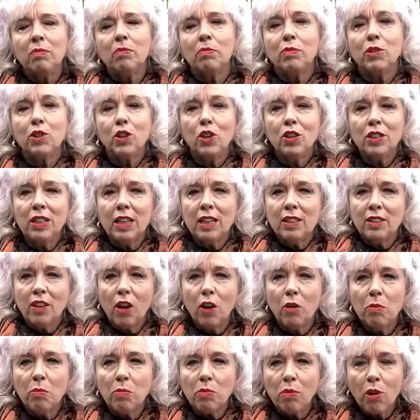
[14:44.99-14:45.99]
producing his
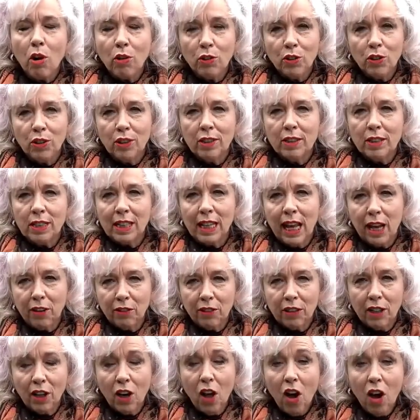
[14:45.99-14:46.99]
own produce
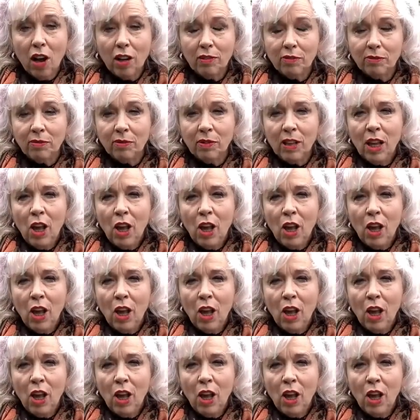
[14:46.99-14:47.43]
later in life.